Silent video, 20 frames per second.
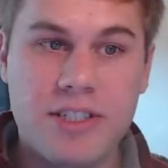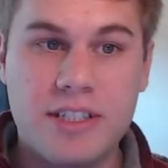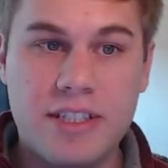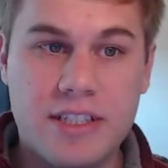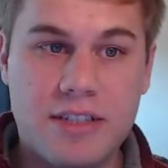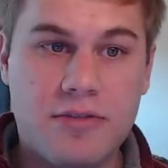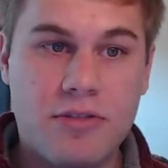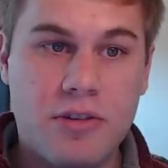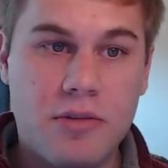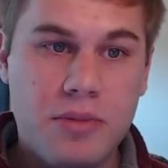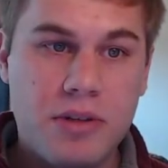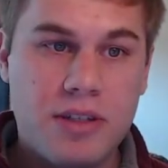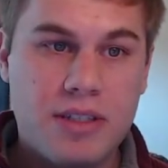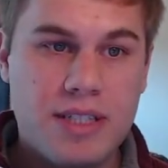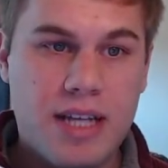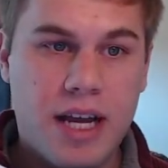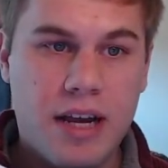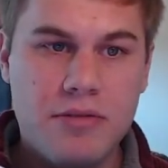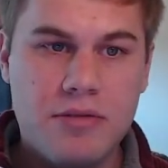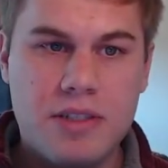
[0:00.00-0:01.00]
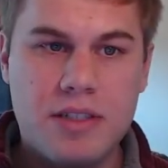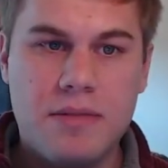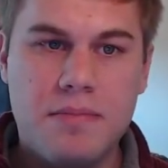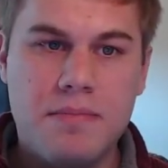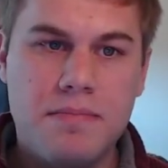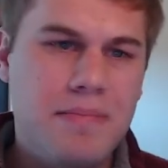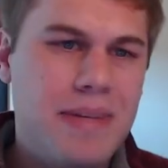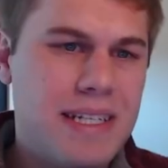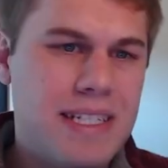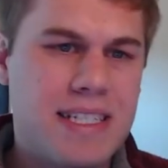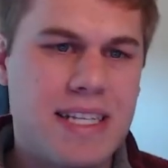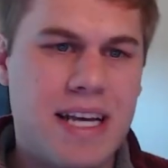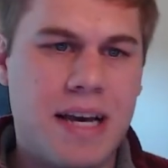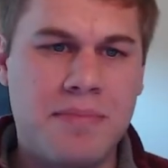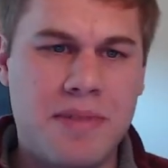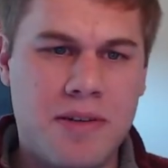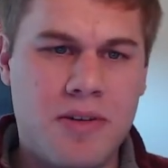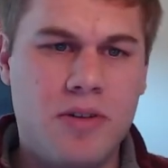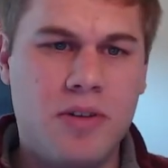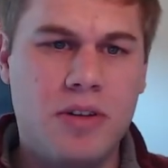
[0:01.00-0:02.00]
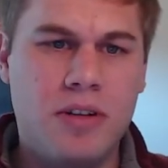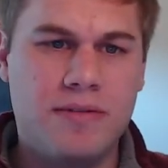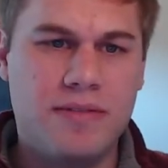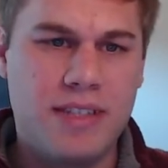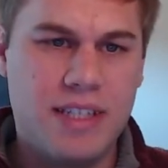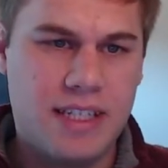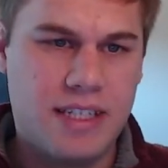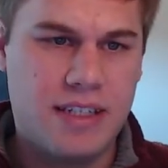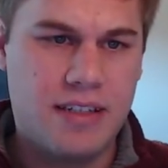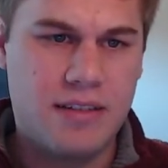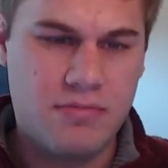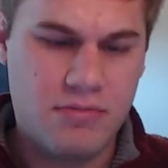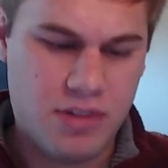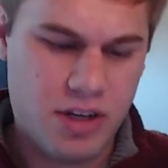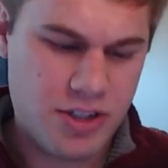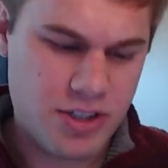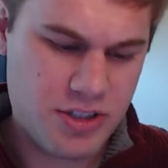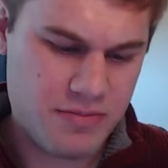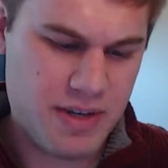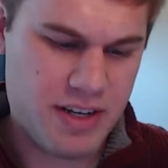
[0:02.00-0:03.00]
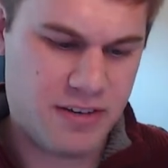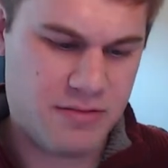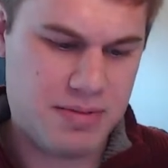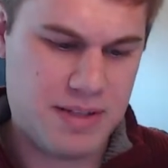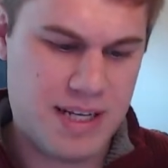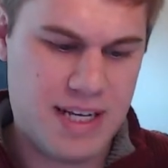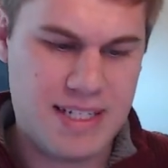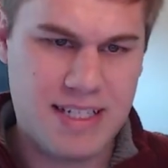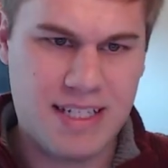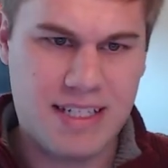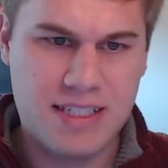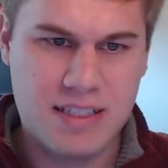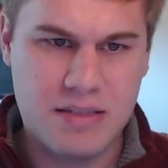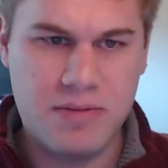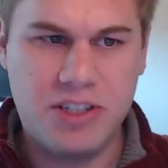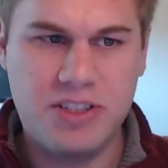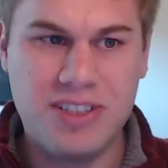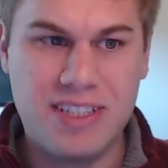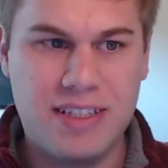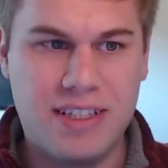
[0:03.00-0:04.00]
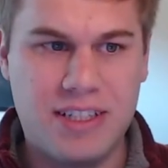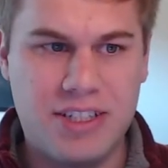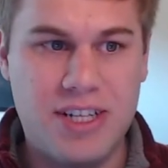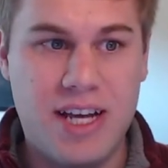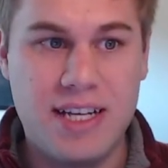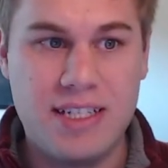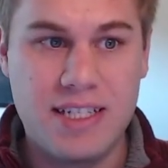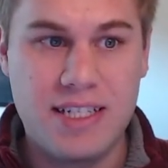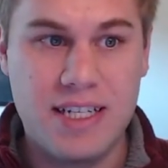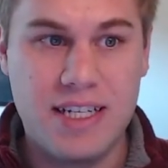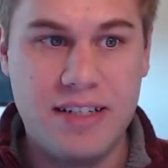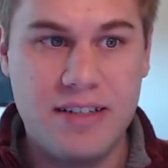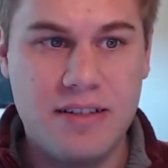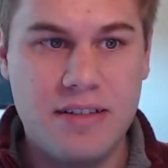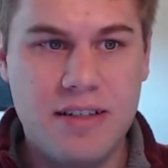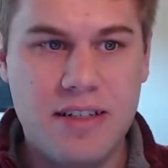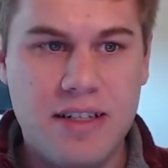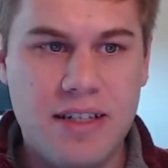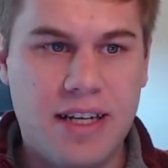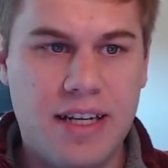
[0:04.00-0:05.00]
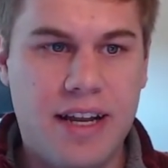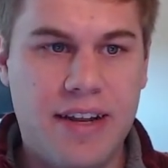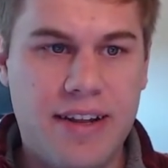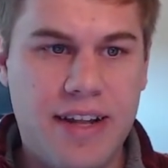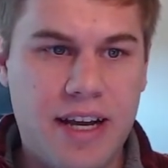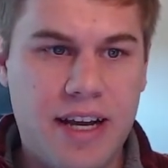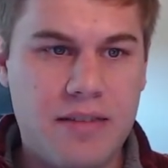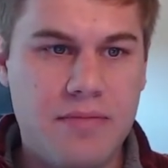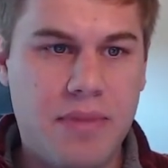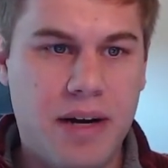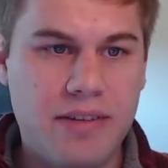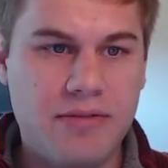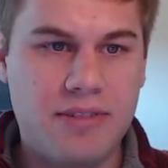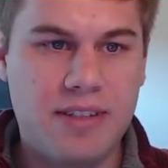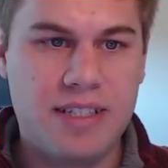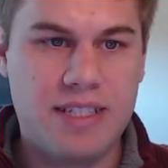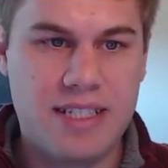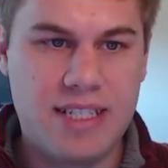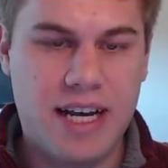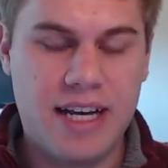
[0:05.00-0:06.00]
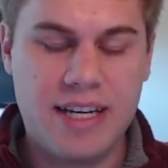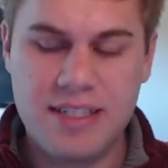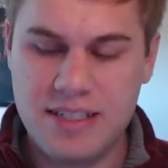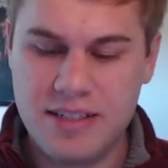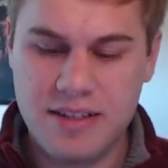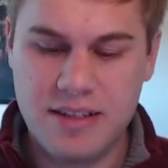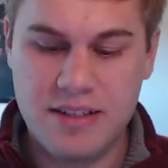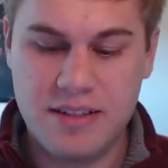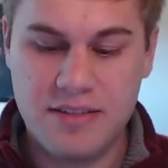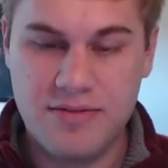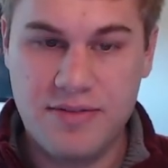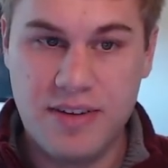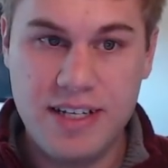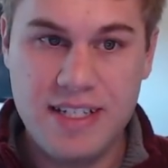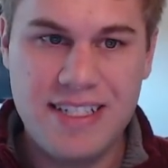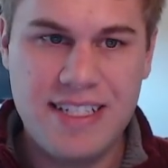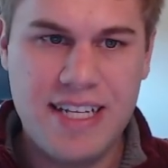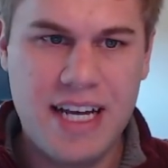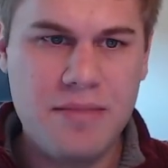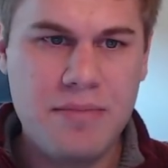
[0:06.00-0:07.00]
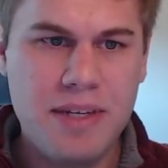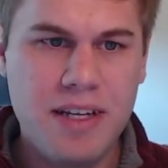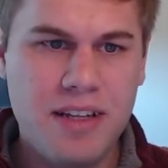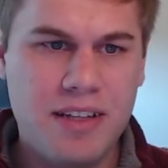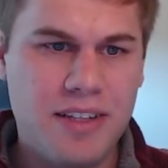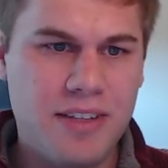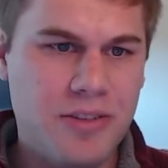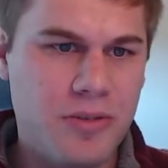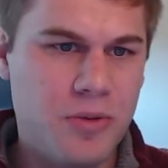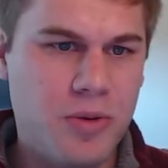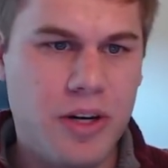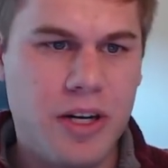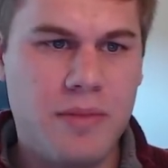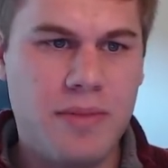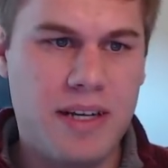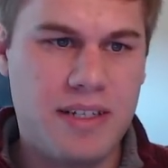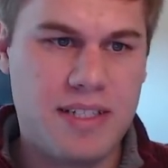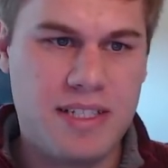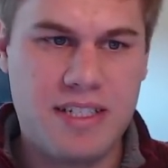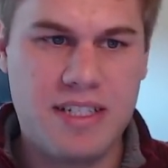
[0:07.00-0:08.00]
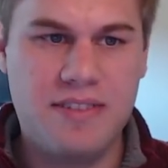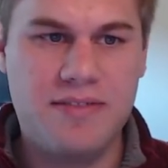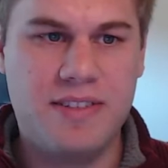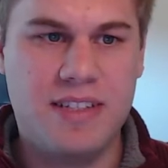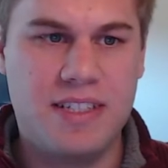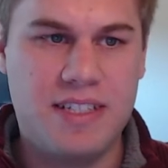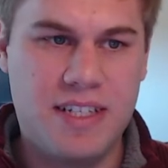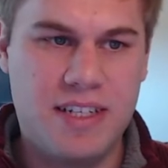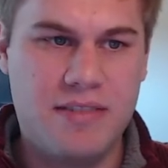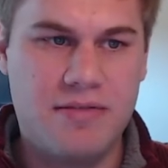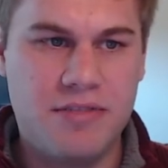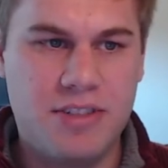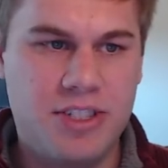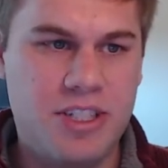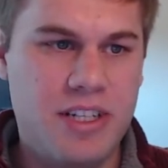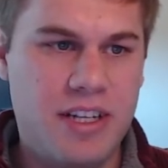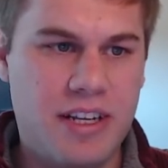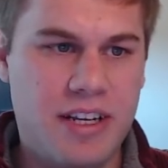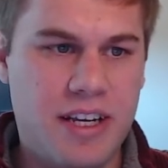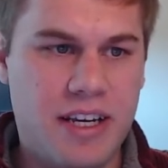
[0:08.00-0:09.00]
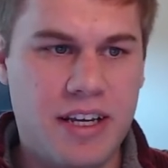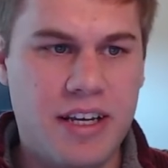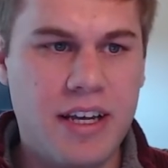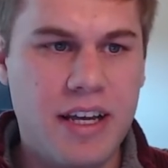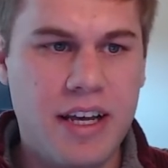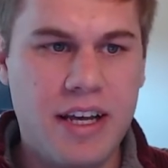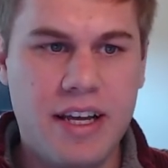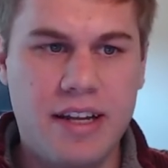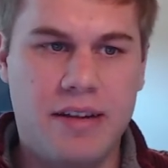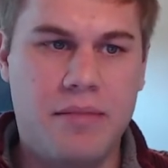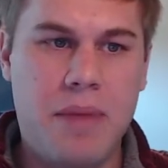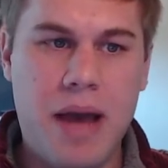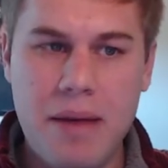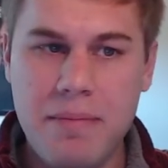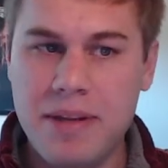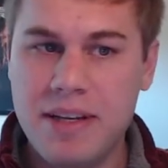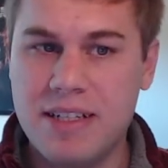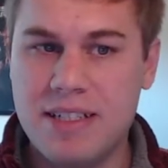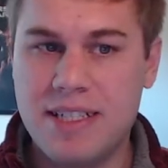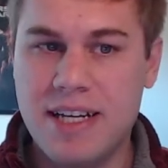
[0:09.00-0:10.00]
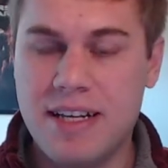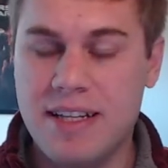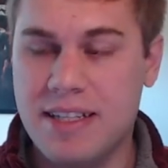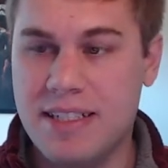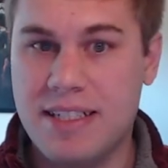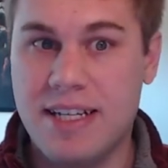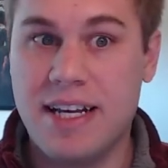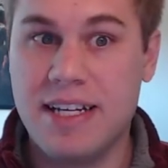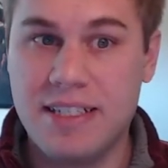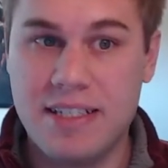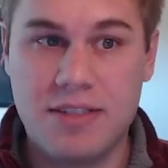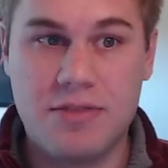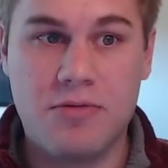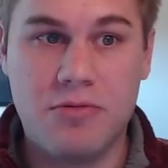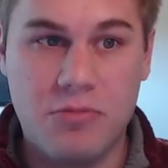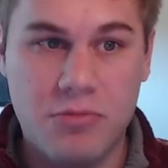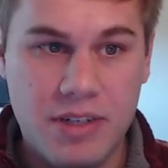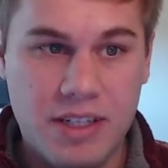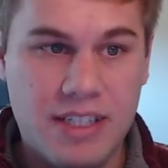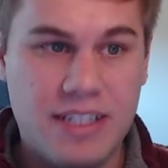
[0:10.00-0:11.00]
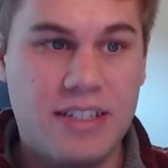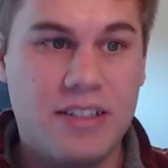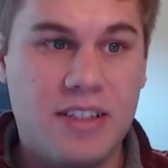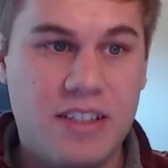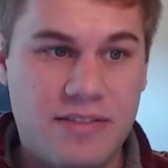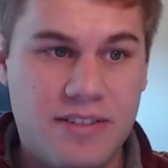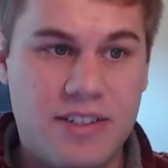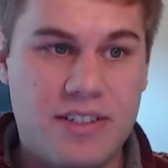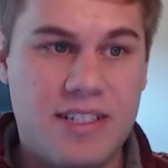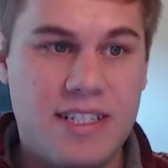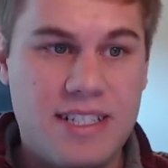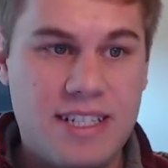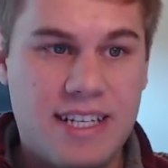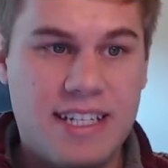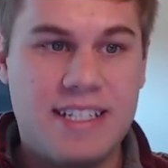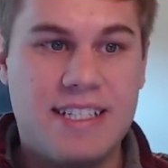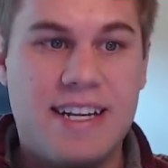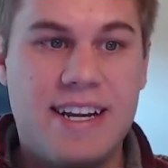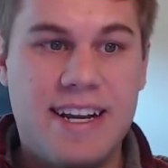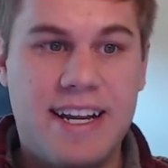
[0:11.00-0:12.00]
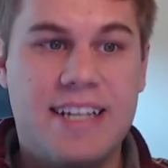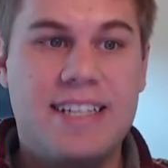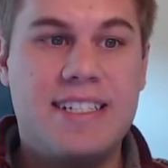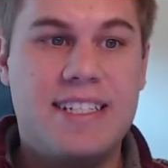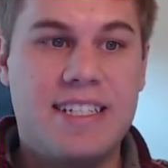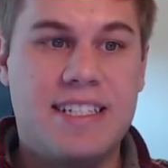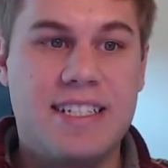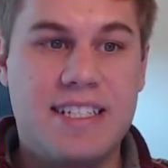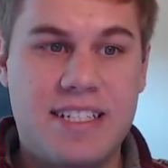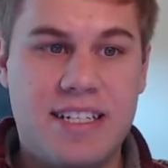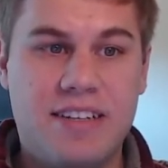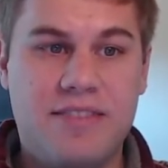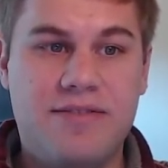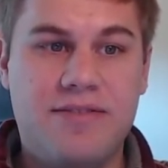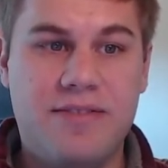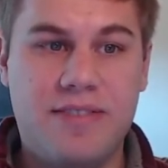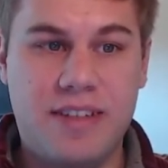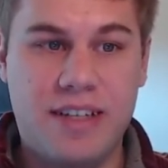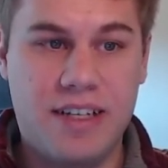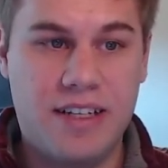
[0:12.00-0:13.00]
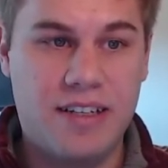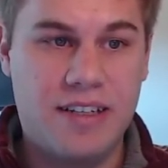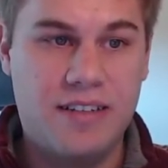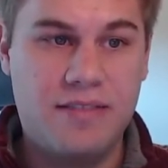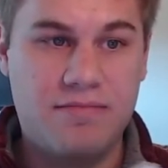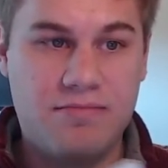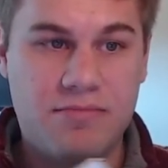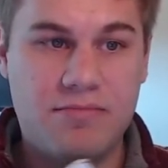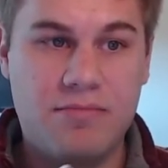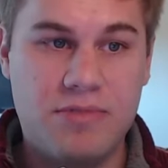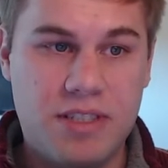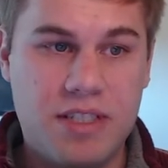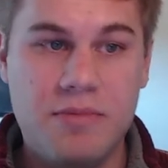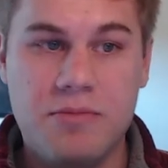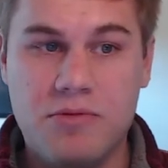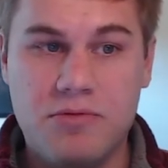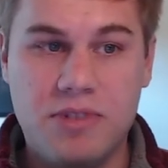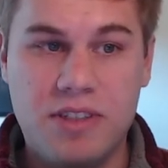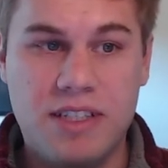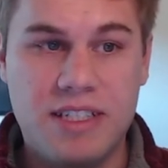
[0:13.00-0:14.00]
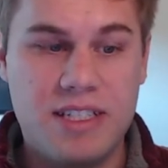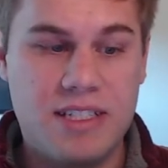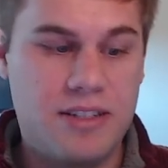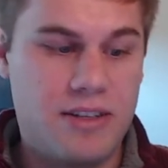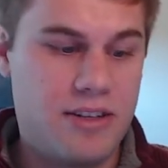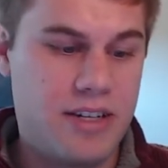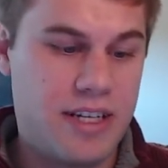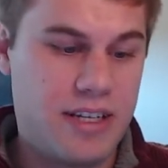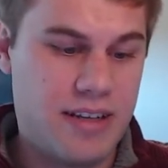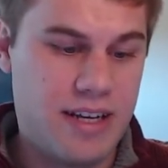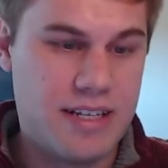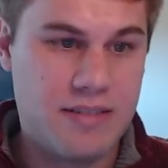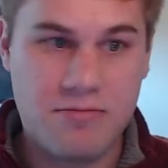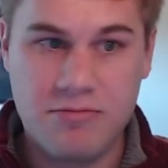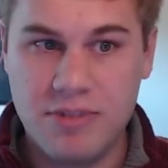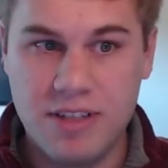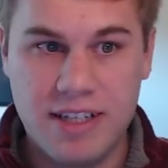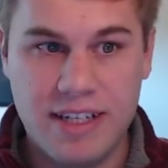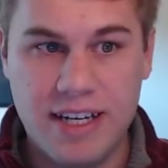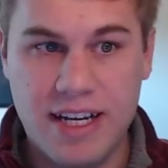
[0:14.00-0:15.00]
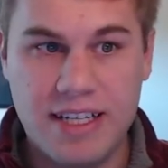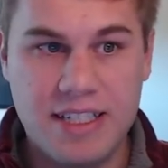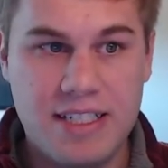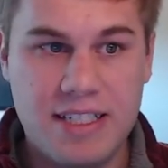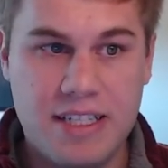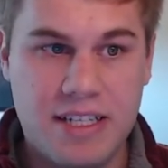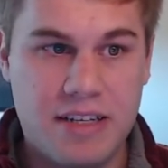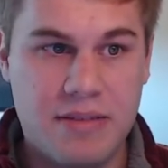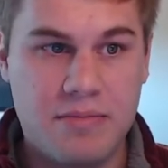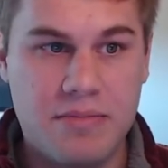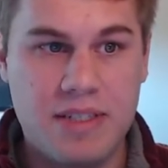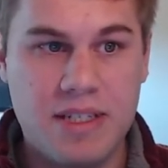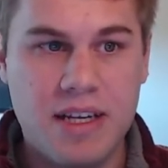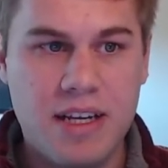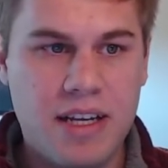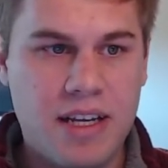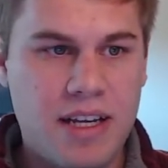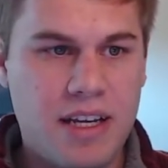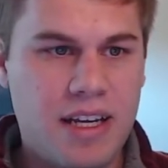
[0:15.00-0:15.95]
these Chromebooks, I was a bit skeptical of the large amount of plastic, especially in the chassis here, and that combined with the size of the device had me a little worried about stiffness and rigidity. And I'm happy to say this ASUS really delivers. This thing is nice and stiff, and it seems really sturdy, has really nice seams.